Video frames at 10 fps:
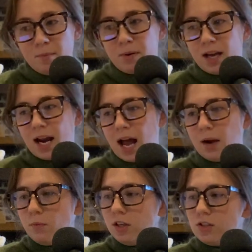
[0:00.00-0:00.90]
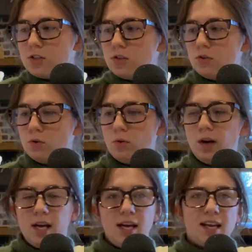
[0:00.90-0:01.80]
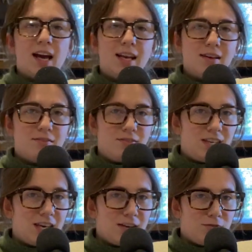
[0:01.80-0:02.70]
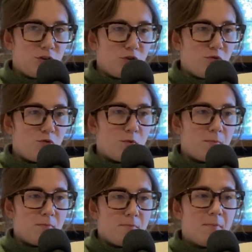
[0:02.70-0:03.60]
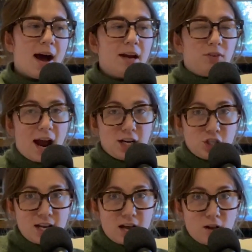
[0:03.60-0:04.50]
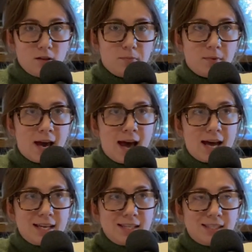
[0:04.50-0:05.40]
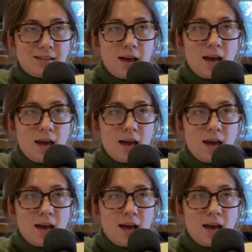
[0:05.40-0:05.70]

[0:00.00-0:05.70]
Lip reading: but I want to kind of give you my rationale as